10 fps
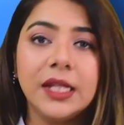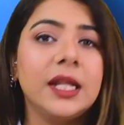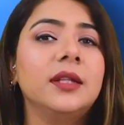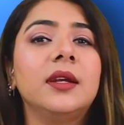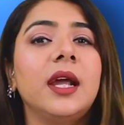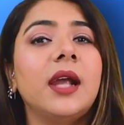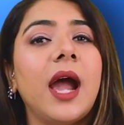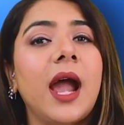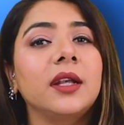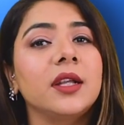that the RERA
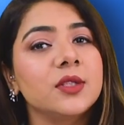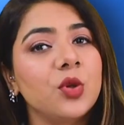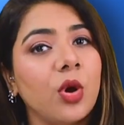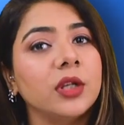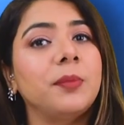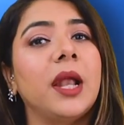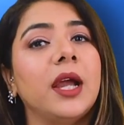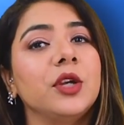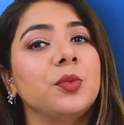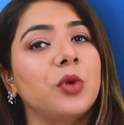Act does not
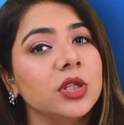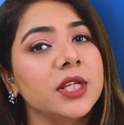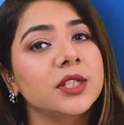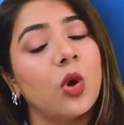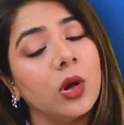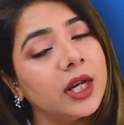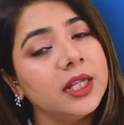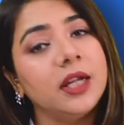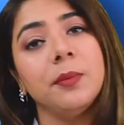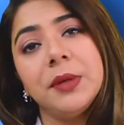apply to projects
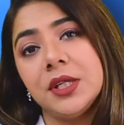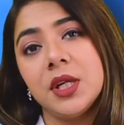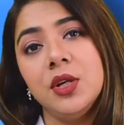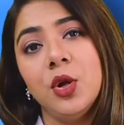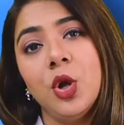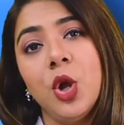already completed